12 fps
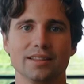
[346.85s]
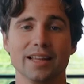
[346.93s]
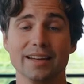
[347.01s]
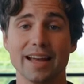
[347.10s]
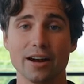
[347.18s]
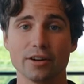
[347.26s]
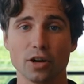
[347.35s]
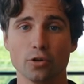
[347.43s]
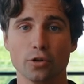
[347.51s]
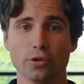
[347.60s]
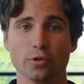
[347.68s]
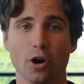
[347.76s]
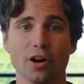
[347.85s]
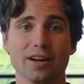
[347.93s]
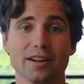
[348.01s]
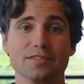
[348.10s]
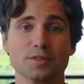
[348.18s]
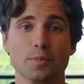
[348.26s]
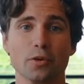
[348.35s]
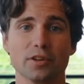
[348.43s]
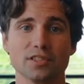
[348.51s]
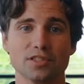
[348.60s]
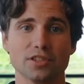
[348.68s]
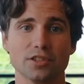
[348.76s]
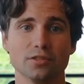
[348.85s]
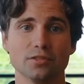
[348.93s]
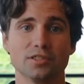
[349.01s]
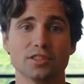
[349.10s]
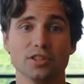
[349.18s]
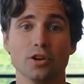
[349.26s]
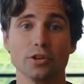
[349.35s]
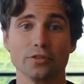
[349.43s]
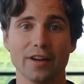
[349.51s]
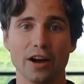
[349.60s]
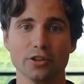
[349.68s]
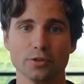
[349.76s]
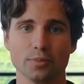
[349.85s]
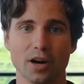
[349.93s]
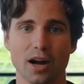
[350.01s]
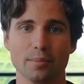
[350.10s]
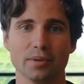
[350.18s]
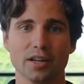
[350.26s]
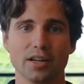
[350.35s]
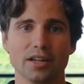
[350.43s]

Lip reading: They now know who you are and have spoken to you to know your value prop.